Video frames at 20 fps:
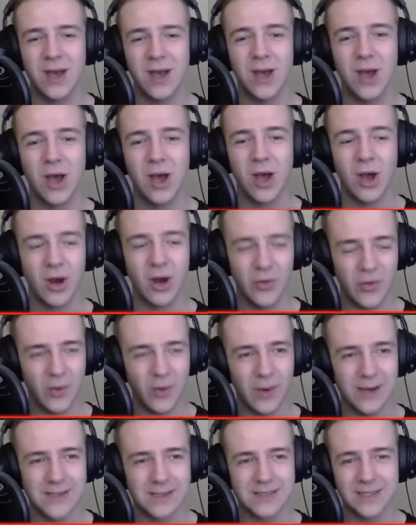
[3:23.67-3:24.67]

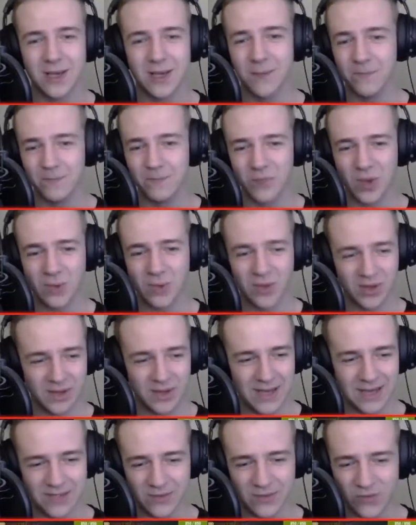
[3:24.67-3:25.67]
otherwise. But
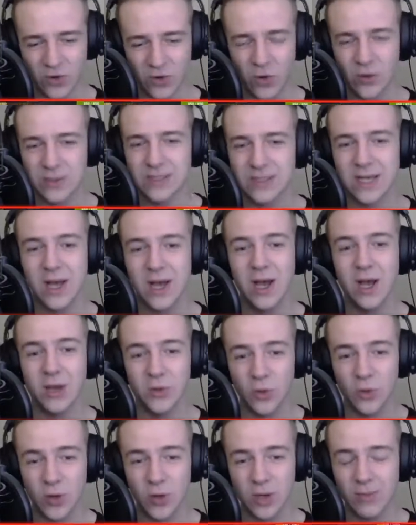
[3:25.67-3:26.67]
yes, of course,
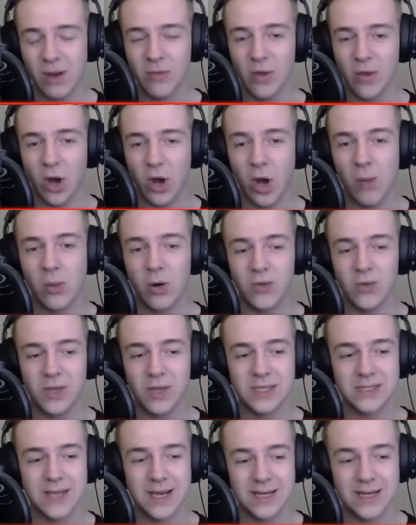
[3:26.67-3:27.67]
talking about the armour on
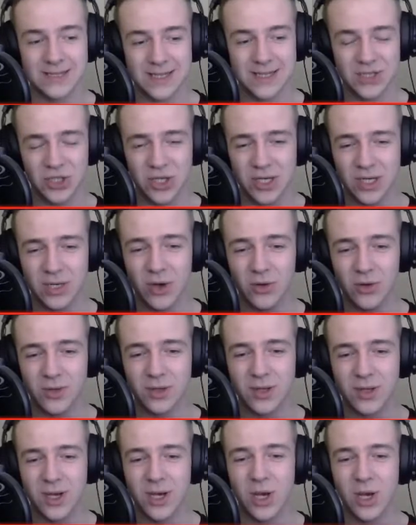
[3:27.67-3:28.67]
this tank, it's actually
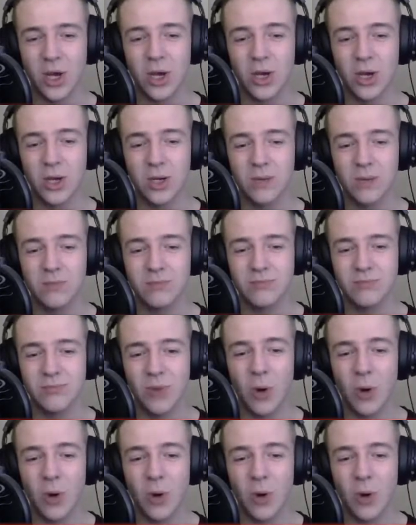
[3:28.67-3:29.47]
not, well,